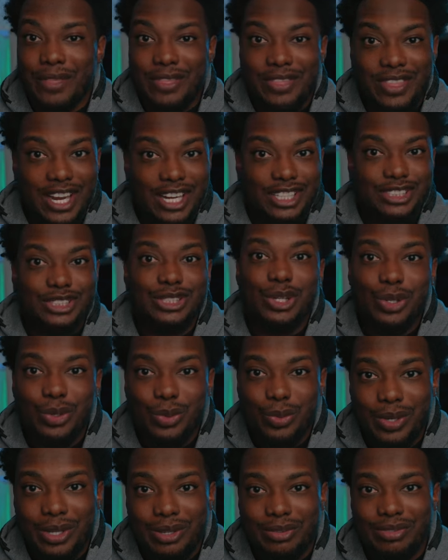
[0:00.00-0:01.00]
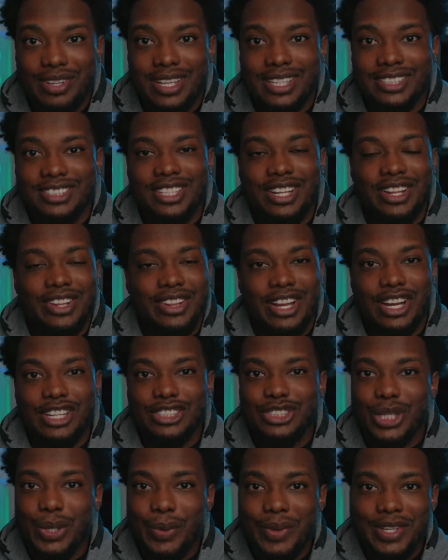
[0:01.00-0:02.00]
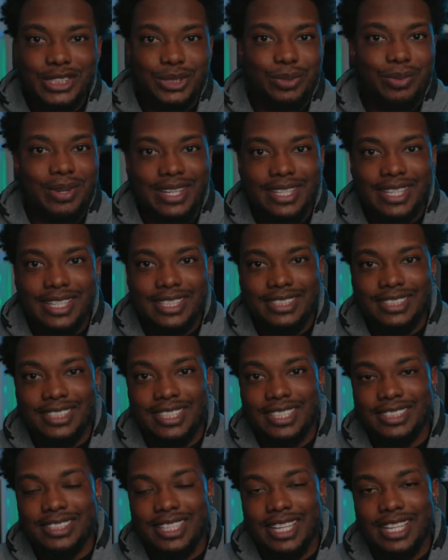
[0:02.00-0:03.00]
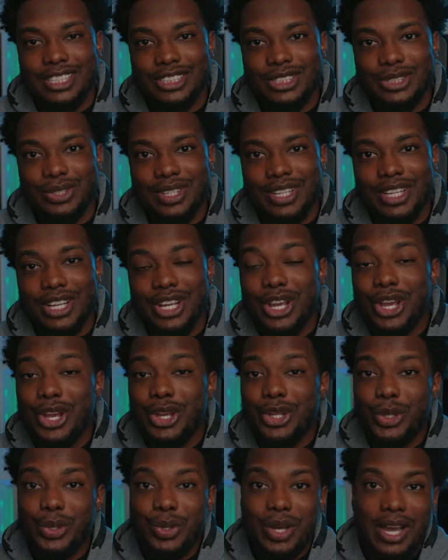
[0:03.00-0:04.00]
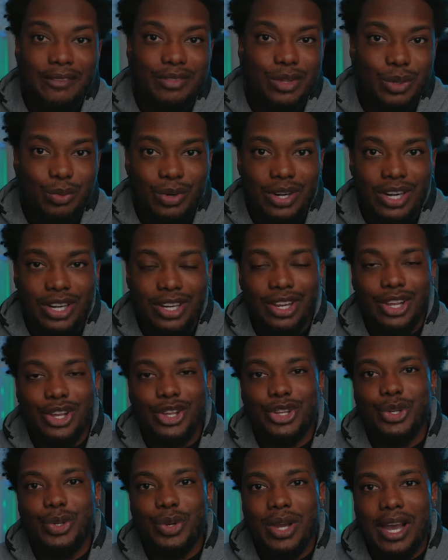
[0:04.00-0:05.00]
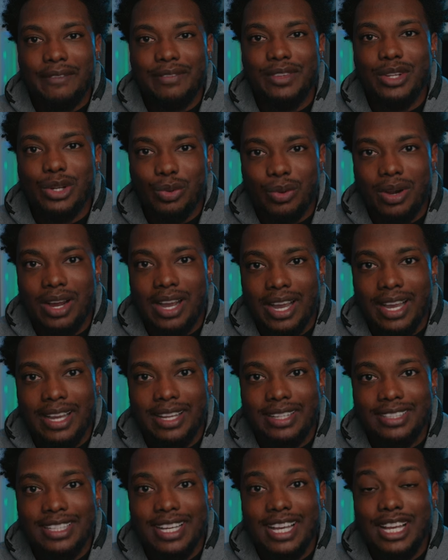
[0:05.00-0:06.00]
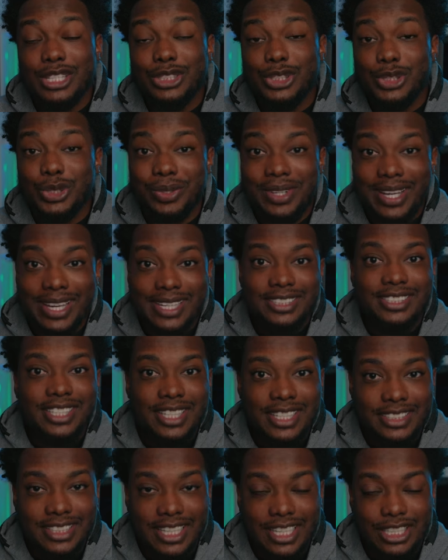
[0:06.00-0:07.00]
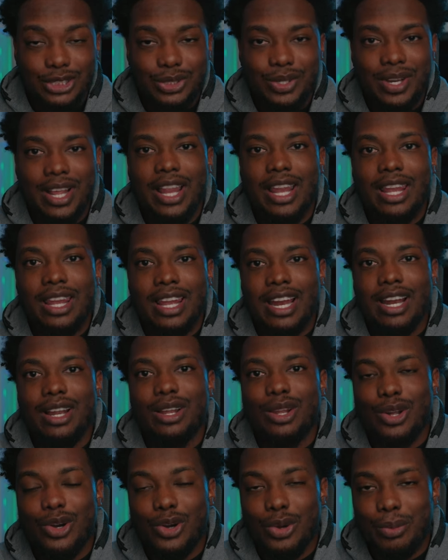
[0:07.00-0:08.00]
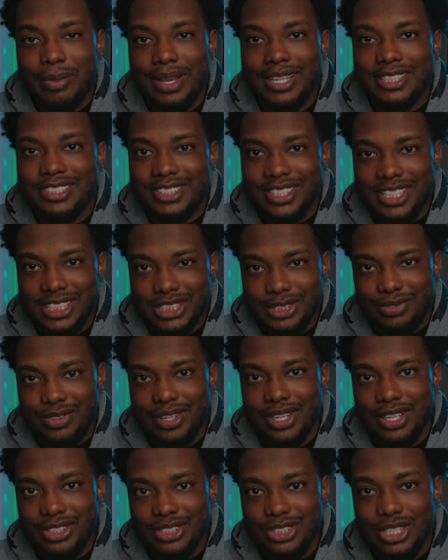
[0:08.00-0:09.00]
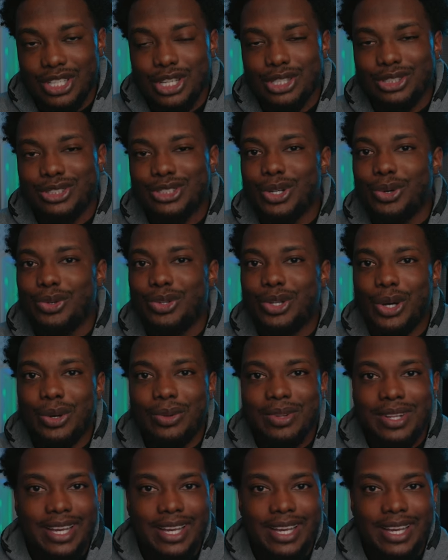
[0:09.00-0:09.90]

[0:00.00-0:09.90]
there's no quick fix. There's no easy way to get into this industry. You have to work, you have to grind to get into this industry, let alone make six figures. So don't